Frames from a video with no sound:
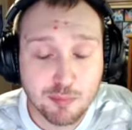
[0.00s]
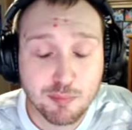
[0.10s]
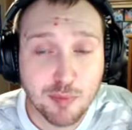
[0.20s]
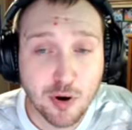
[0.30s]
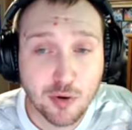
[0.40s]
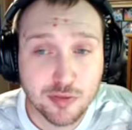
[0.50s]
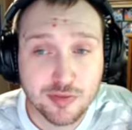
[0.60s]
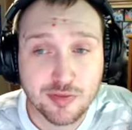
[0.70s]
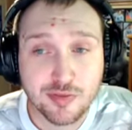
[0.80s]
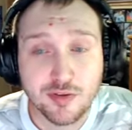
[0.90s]
both
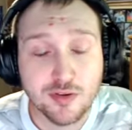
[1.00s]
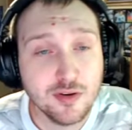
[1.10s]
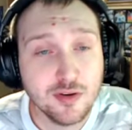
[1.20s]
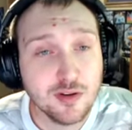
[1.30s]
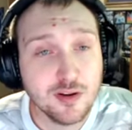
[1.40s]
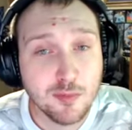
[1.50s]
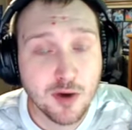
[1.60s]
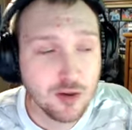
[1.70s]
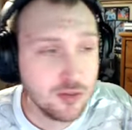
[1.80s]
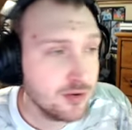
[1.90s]

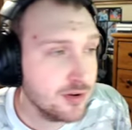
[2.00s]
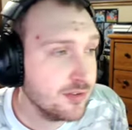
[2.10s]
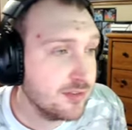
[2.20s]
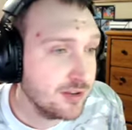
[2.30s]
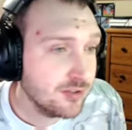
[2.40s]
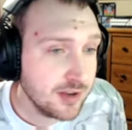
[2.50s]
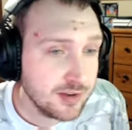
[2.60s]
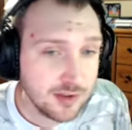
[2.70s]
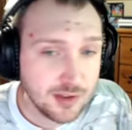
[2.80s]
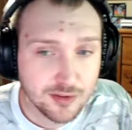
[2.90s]
Kamar Lawrence, DJ
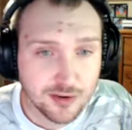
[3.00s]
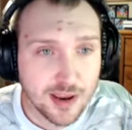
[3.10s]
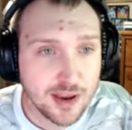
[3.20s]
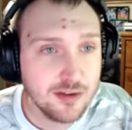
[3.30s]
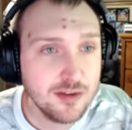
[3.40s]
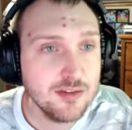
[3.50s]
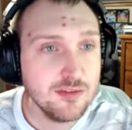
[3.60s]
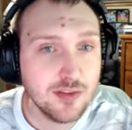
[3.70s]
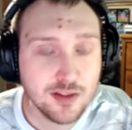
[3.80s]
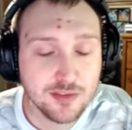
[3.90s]
Taylor, and
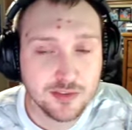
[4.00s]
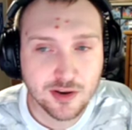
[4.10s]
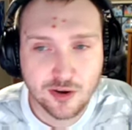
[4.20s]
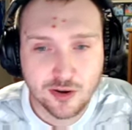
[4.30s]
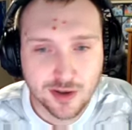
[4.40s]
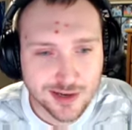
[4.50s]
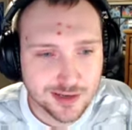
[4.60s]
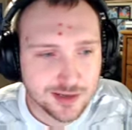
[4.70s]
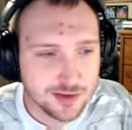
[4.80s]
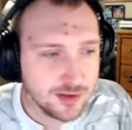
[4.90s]
Valentine all kind of
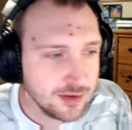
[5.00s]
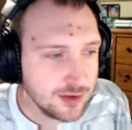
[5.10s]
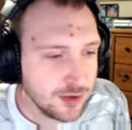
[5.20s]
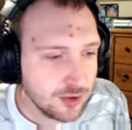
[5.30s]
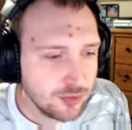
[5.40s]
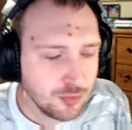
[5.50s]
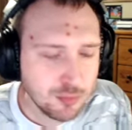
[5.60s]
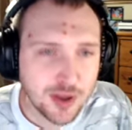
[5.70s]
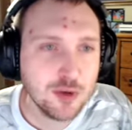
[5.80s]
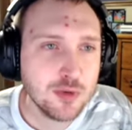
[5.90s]
need to do
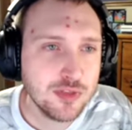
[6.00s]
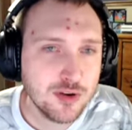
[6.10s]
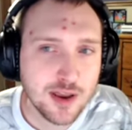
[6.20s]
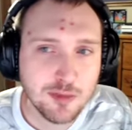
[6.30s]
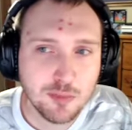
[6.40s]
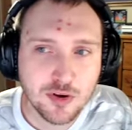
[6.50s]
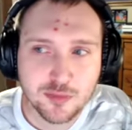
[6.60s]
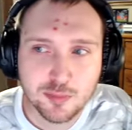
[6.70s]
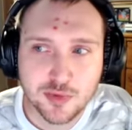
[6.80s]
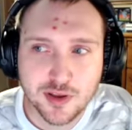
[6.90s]
better with their end balls.
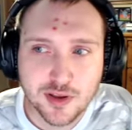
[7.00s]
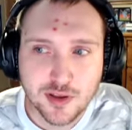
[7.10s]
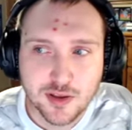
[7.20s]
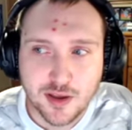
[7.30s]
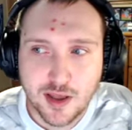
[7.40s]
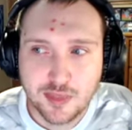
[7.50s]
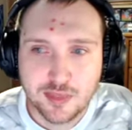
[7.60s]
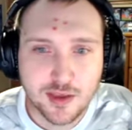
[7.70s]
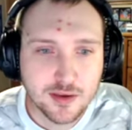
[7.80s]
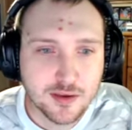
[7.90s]
But I
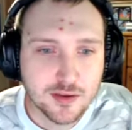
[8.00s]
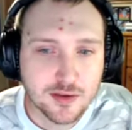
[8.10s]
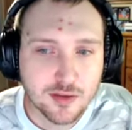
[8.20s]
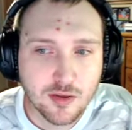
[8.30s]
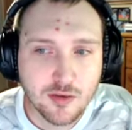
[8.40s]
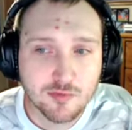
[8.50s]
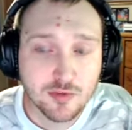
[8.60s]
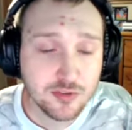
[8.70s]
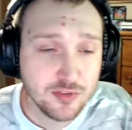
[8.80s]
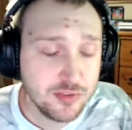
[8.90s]
think
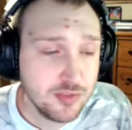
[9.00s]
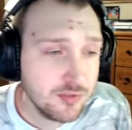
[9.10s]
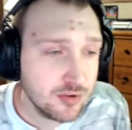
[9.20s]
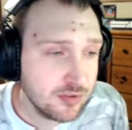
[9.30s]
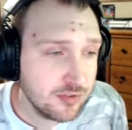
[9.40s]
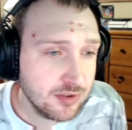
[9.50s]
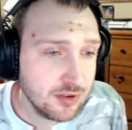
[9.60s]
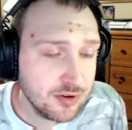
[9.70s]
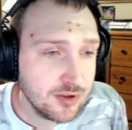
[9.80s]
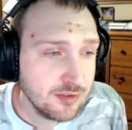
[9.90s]
the
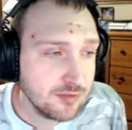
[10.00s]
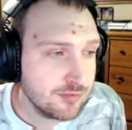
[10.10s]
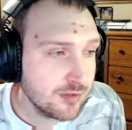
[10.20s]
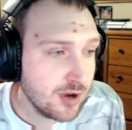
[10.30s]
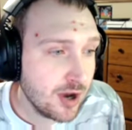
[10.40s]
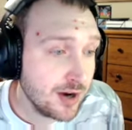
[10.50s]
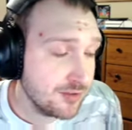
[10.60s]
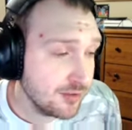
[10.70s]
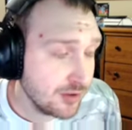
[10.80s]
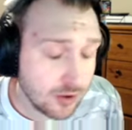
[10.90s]
versatility of
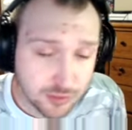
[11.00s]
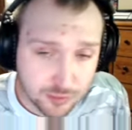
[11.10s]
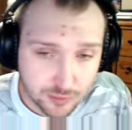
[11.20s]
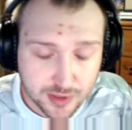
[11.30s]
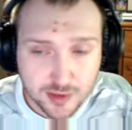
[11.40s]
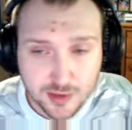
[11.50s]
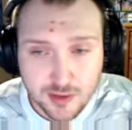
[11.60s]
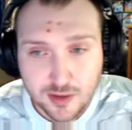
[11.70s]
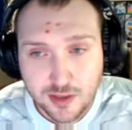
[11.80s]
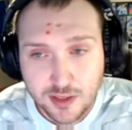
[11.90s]
honestly all three,
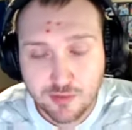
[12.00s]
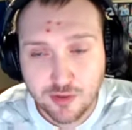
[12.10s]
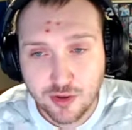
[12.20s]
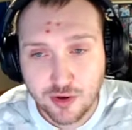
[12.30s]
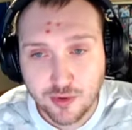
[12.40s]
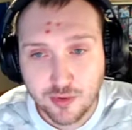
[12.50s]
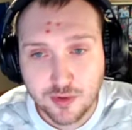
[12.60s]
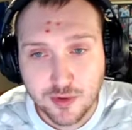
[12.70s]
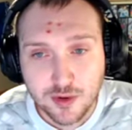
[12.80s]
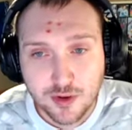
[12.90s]
even though
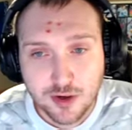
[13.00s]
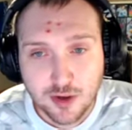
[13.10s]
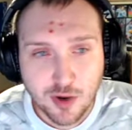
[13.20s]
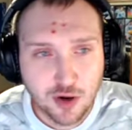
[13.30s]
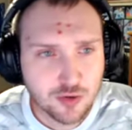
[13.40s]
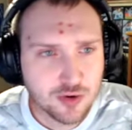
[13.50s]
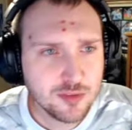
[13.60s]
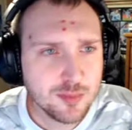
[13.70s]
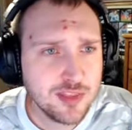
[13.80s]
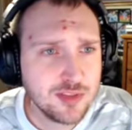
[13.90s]
Kamar
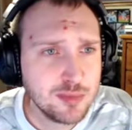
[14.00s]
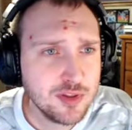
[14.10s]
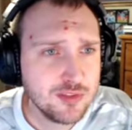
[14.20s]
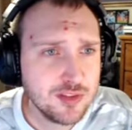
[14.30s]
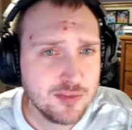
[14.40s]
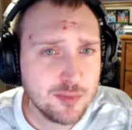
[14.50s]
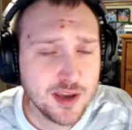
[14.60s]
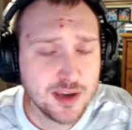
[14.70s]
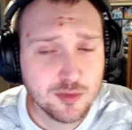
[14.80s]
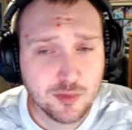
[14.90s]
Lawrence mainly plays left
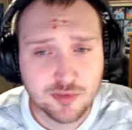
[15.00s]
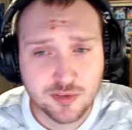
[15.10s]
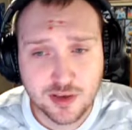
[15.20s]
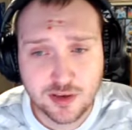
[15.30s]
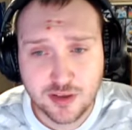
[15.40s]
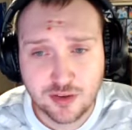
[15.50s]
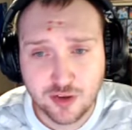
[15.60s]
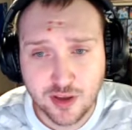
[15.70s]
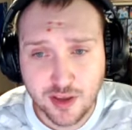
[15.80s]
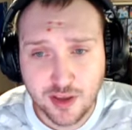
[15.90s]
back, seen
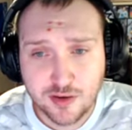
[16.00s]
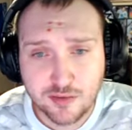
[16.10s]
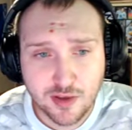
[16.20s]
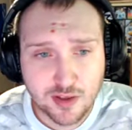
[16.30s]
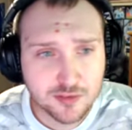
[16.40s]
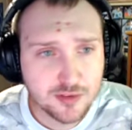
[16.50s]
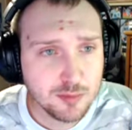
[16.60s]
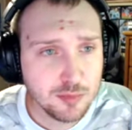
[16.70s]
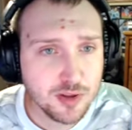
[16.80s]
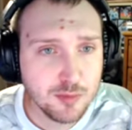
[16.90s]
DJ and Valentine
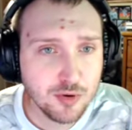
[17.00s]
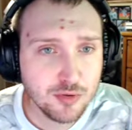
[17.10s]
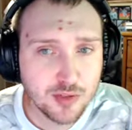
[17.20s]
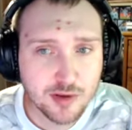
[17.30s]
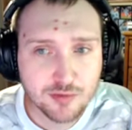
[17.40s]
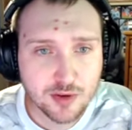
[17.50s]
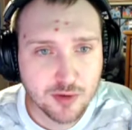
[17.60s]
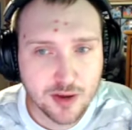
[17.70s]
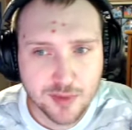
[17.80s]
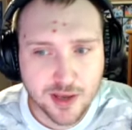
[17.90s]
play both left and
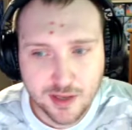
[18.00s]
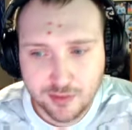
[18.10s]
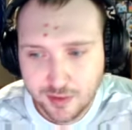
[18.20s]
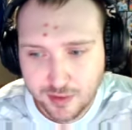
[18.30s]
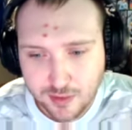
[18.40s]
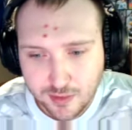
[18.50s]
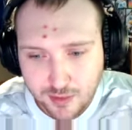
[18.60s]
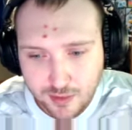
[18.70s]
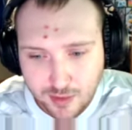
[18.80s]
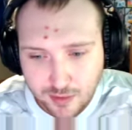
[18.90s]
right back. I think
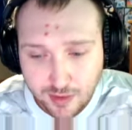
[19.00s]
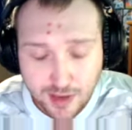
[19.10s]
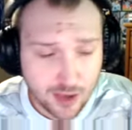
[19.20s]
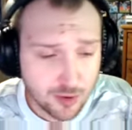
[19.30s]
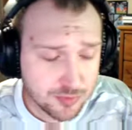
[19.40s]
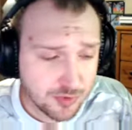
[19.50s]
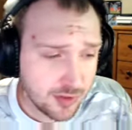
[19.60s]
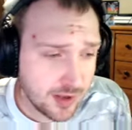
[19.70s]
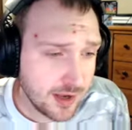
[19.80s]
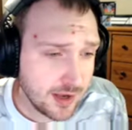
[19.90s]
that helps a
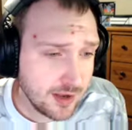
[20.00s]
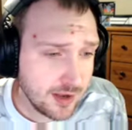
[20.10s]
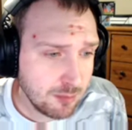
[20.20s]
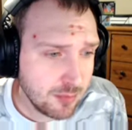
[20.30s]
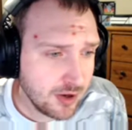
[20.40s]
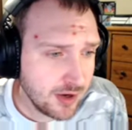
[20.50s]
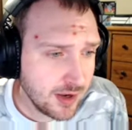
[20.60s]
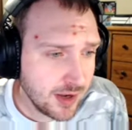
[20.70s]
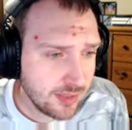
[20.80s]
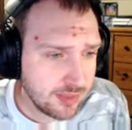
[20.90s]
lot. But
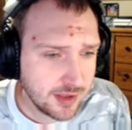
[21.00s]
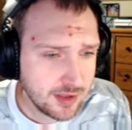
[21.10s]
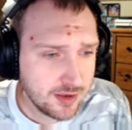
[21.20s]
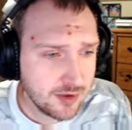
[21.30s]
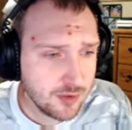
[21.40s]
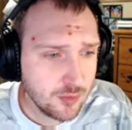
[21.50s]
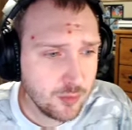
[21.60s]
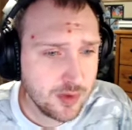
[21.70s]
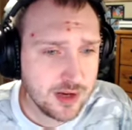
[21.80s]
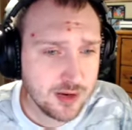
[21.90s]
I think
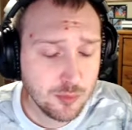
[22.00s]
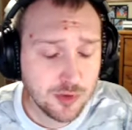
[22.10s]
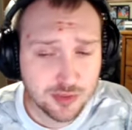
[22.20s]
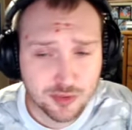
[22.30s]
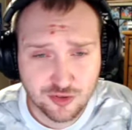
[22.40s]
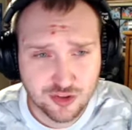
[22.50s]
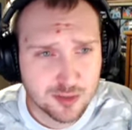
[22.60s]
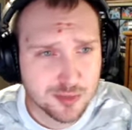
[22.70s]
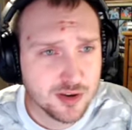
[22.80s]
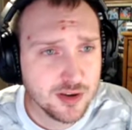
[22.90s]
with
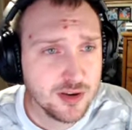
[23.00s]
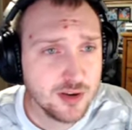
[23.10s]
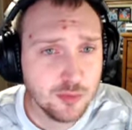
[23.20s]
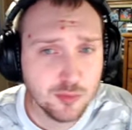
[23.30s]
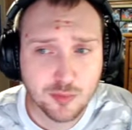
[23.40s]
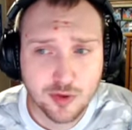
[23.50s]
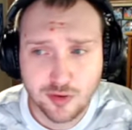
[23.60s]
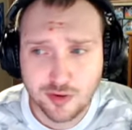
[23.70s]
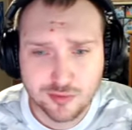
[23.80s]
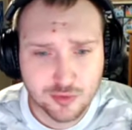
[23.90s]
Jiba, the
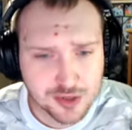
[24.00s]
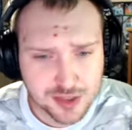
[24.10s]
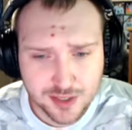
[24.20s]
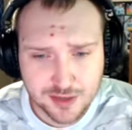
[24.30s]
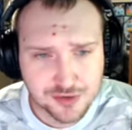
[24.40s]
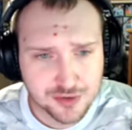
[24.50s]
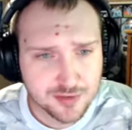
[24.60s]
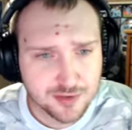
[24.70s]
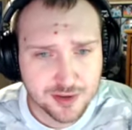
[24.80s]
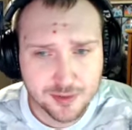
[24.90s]
unfortunate injury
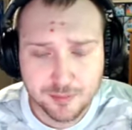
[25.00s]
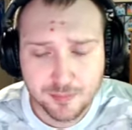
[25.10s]
of him,